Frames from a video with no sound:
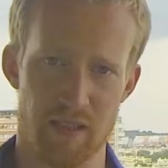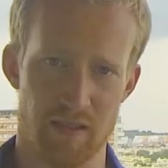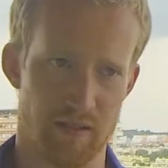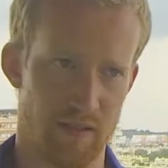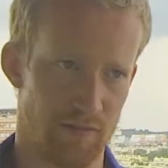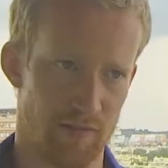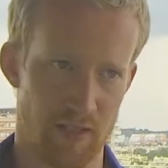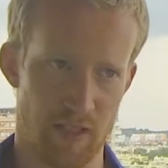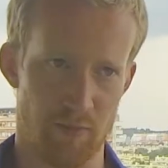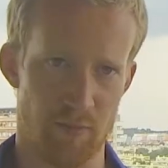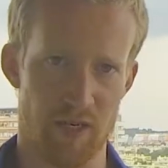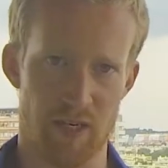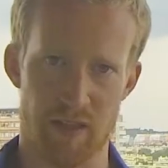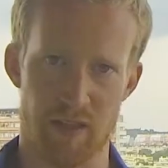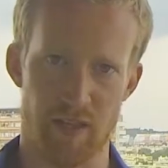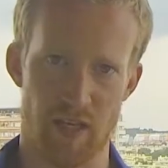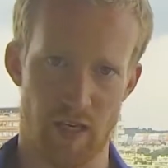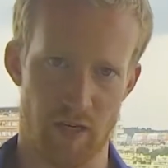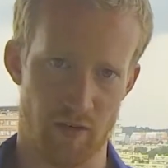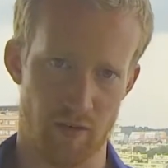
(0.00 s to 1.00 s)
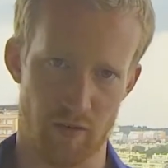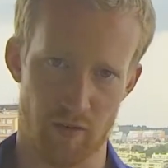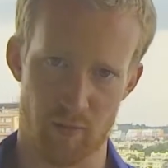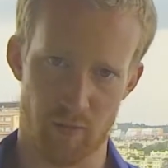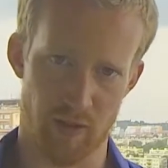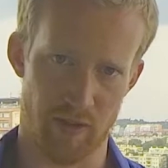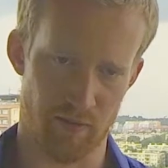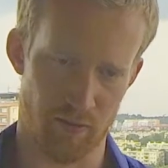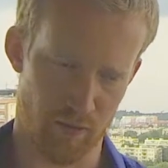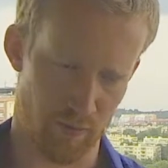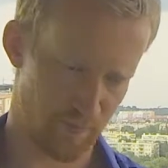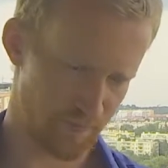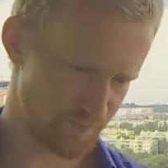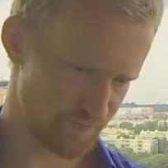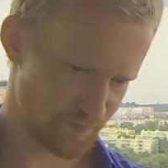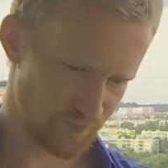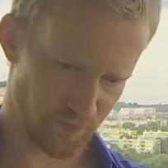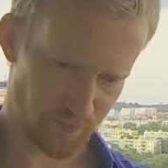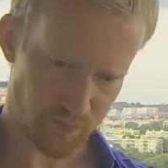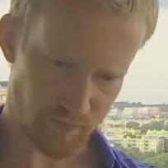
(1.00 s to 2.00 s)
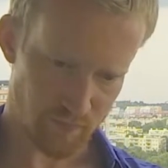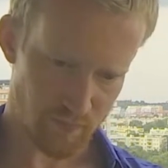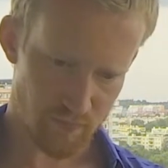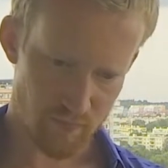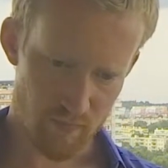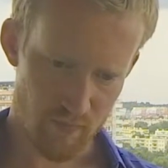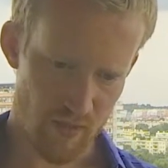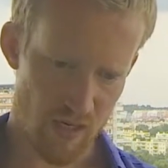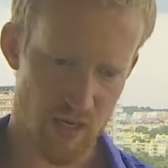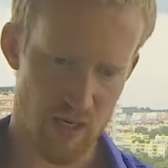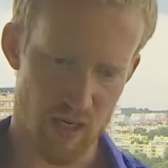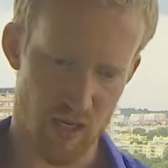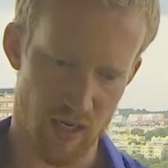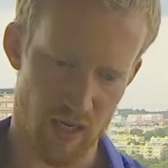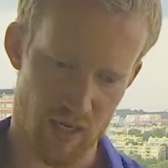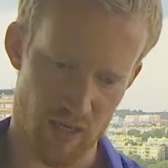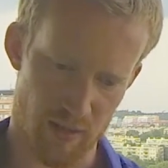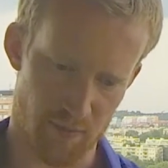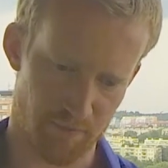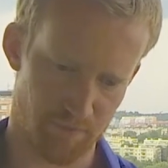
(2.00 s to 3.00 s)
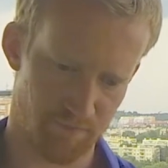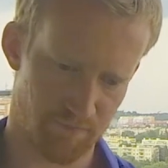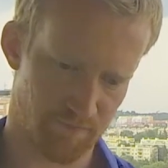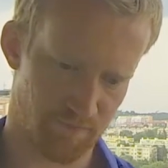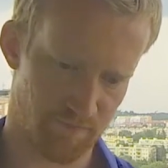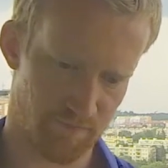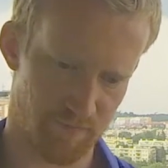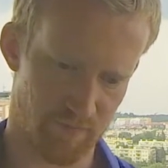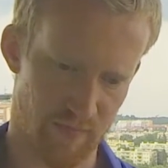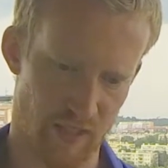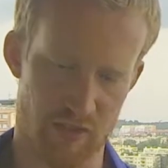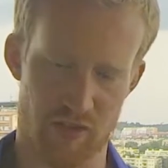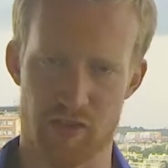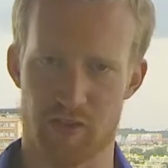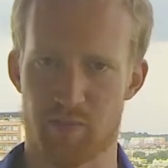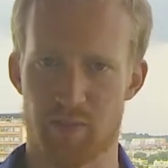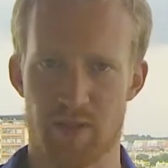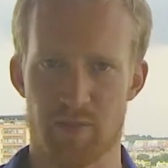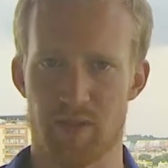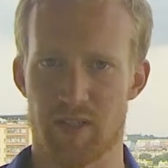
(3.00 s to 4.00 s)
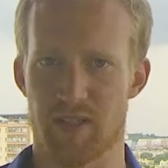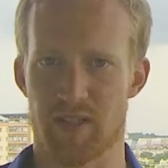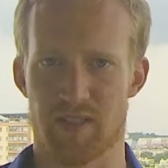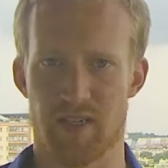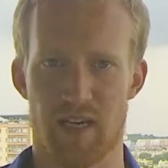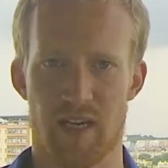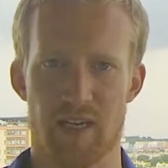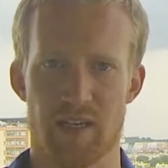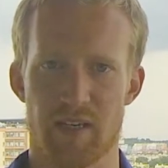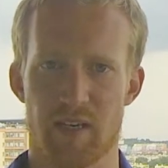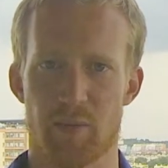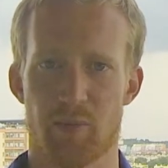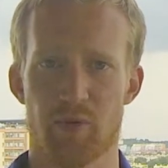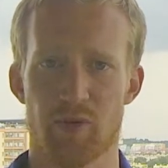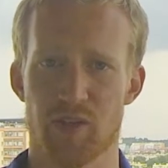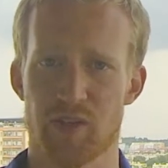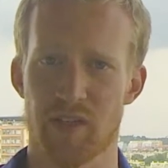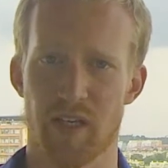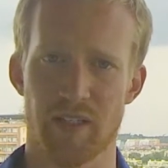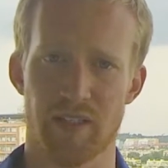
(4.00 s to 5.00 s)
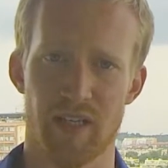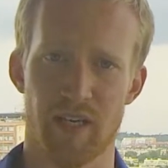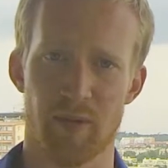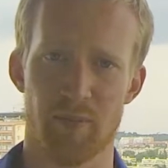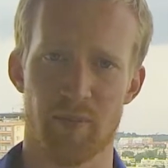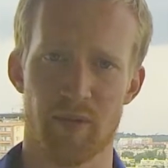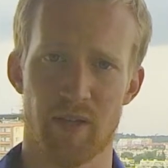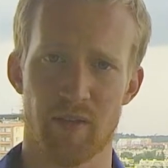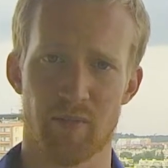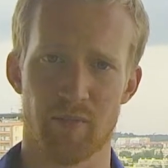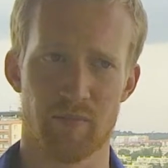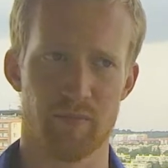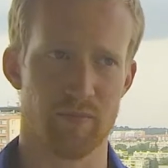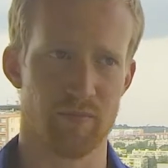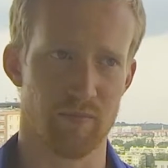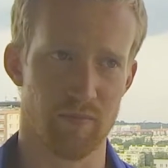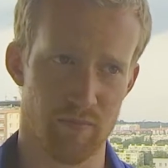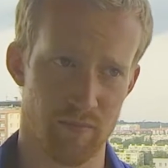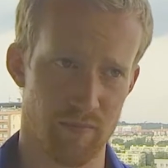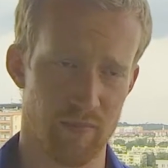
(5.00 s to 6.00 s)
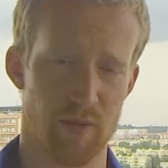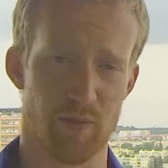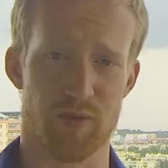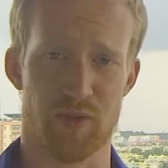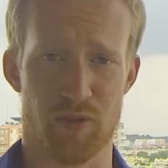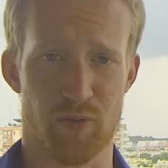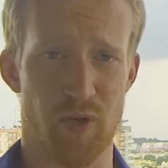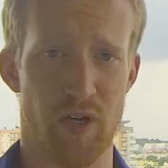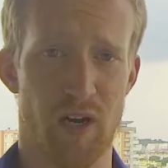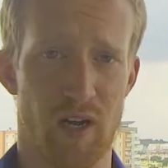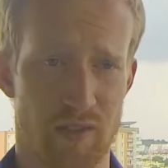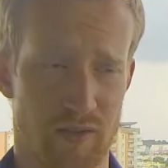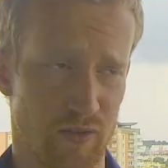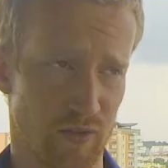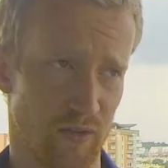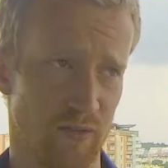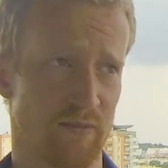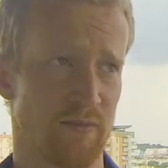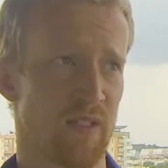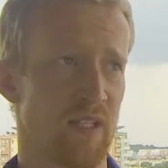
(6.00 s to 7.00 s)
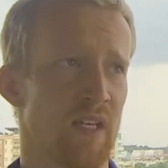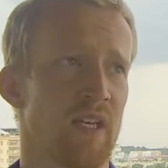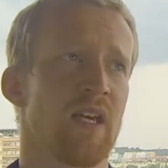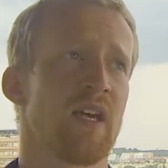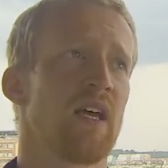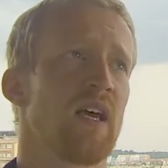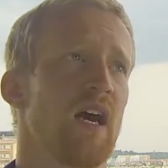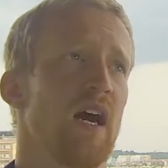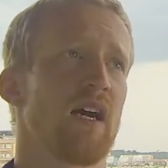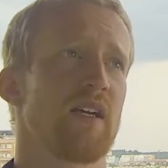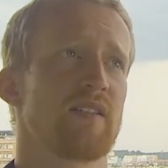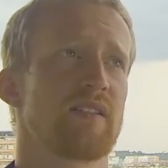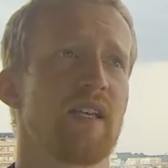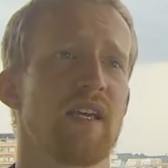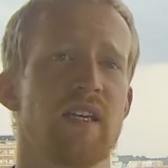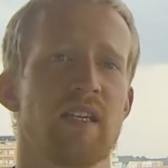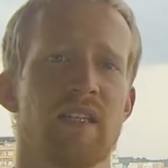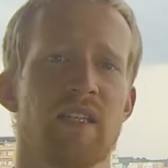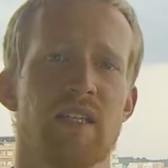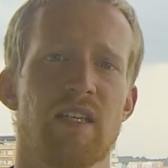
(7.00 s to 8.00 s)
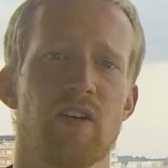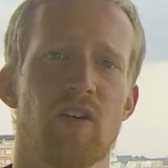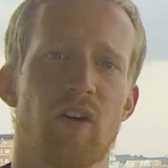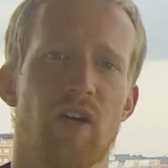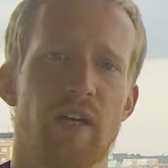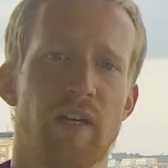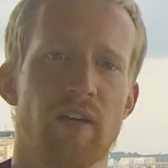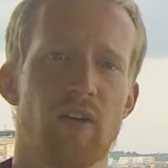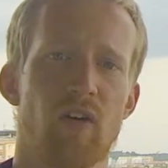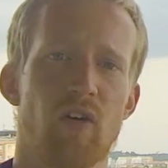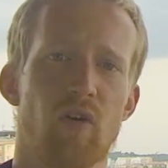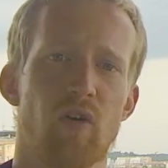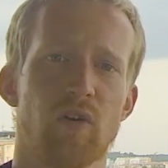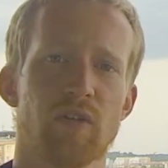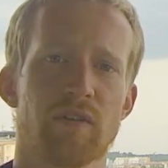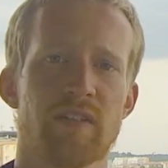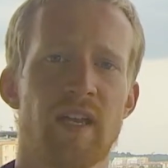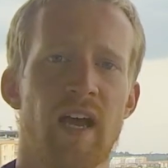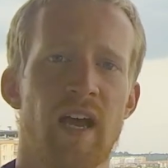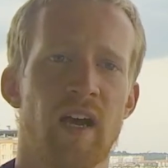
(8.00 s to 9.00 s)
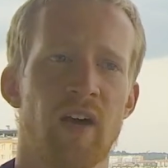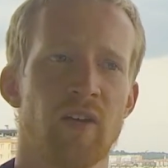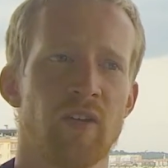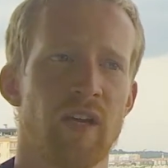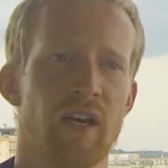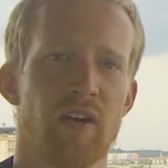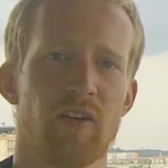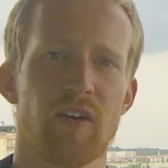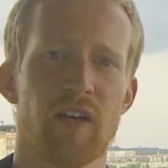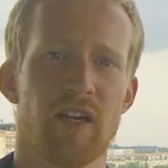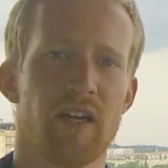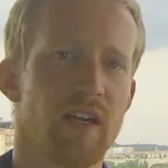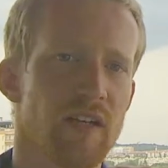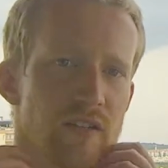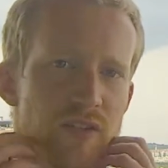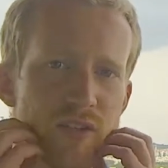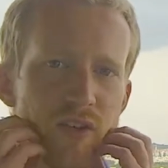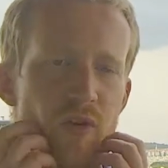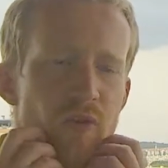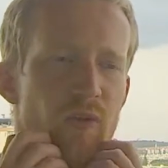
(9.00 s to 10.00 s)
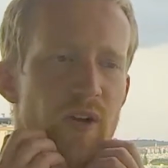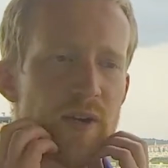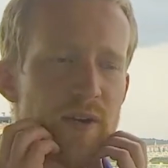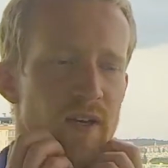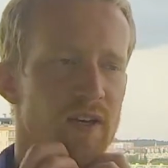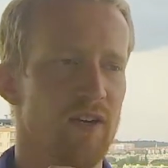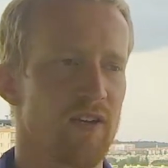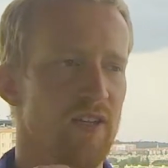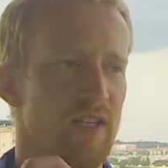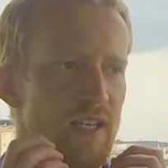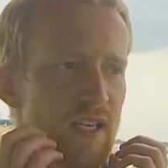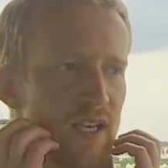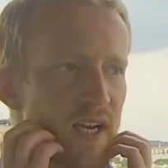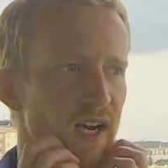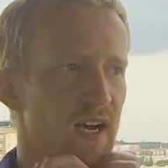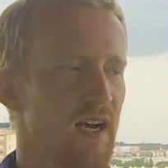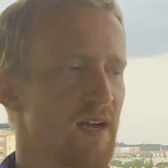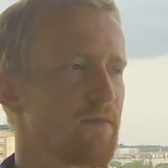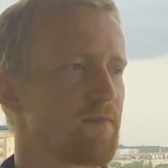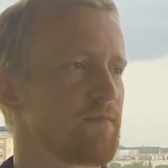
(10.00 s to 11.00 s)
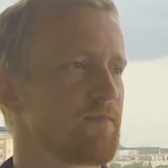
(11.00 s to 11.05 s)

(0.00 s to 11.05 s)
giving them anything or whatever. That's just me because I appreciate them, and it was a great hostel. I stayed in the like old town area, so right near the